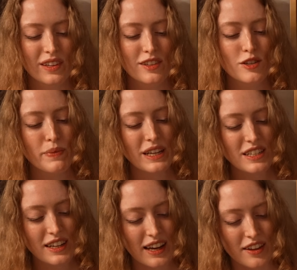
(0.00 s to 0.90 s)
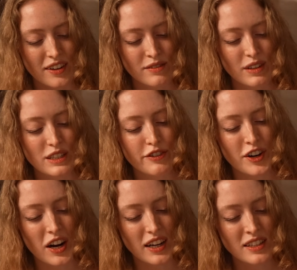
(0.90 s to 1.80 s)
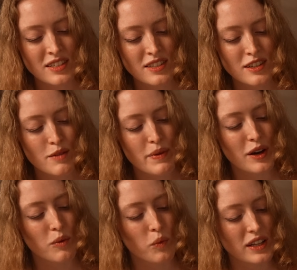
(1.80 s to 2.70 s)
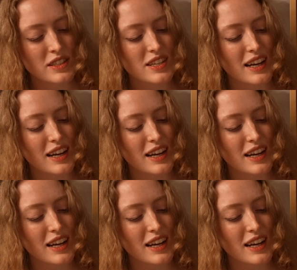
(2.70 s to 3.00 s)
To be together is for us to be at once